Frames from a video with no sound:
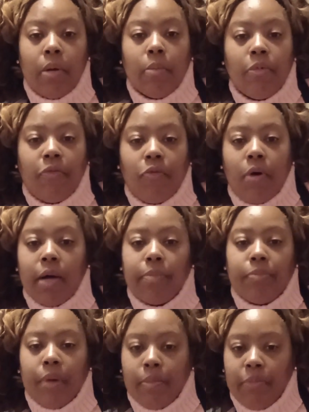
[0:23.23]

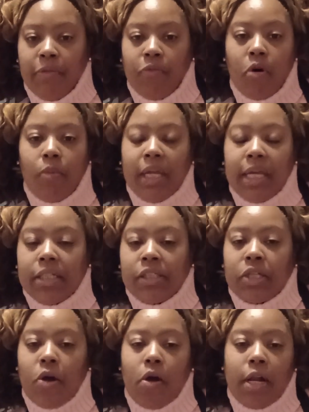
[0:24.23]
Before we get
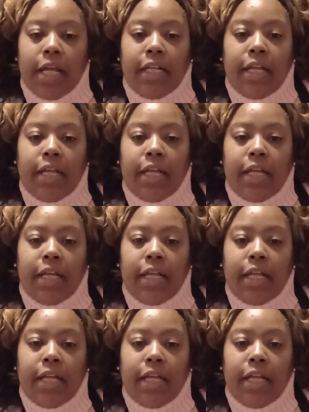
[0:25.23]
started,